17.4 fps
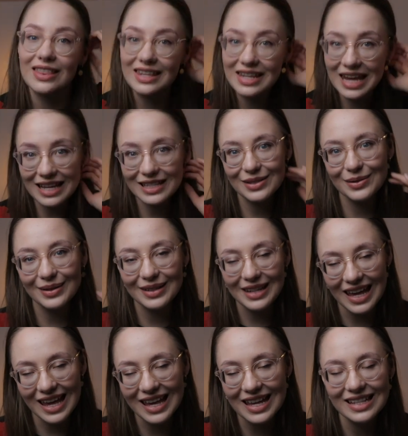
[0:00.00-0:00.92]
the next
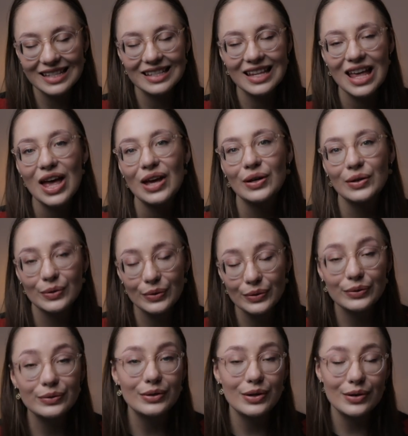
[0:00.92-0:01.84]
one is
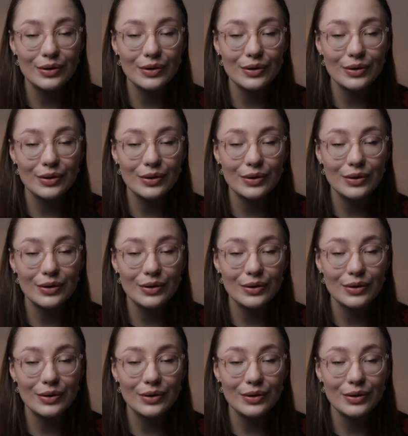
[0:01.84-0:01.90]
Oud